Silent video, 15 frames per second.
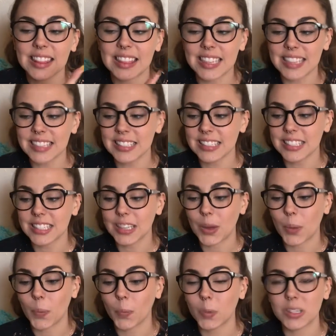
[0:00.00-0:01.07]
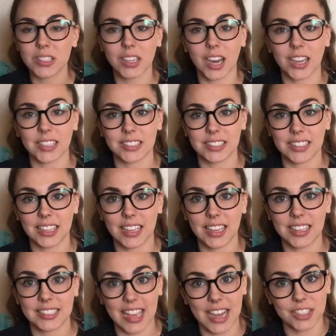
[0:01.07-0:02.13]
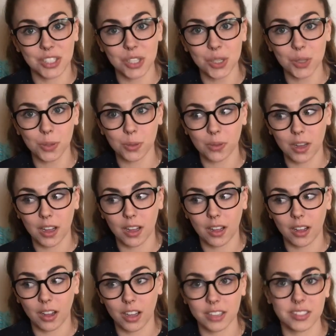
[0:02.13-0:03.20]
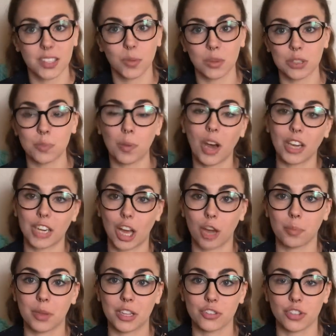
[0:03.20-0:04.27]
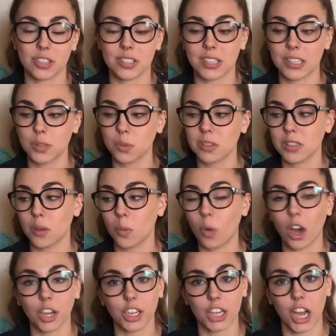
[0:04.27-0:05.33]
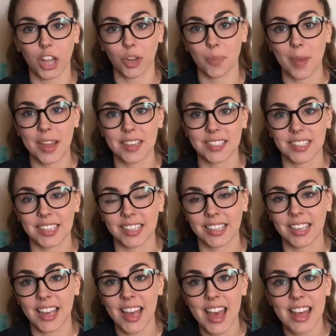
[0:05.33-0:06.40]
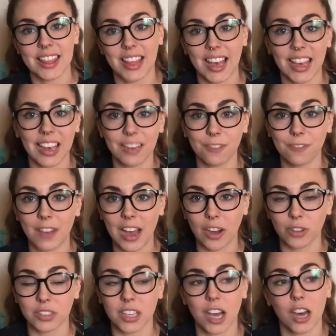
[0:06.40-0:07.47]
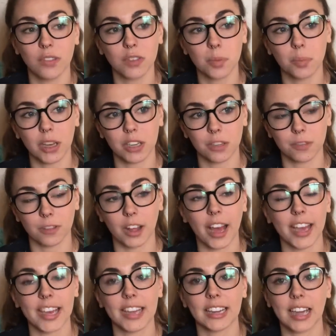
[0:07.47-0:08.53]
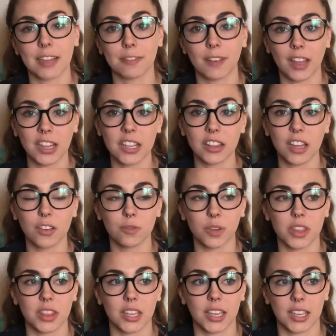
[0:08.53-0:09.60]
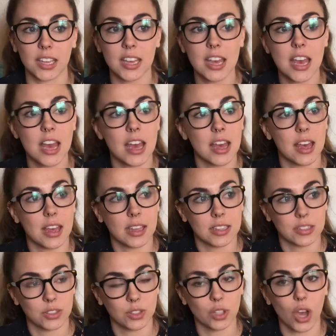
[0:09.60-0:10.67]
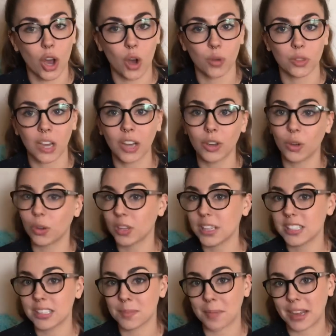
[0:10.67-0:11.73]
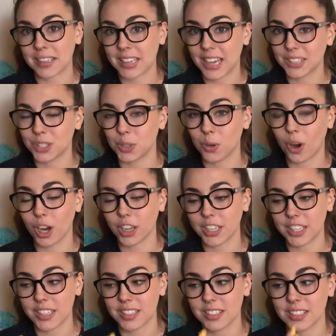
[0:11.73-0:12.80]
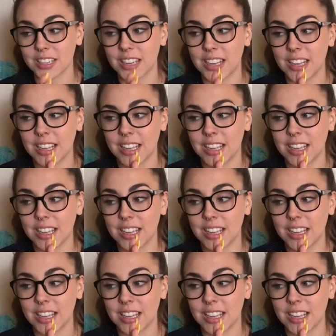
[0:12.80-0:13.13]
this was not a tattoo on someone's body on Pinterest. This was a watercolor painting that I had found of a butterfly, and I fell in love with it. So not only did my tattoo artist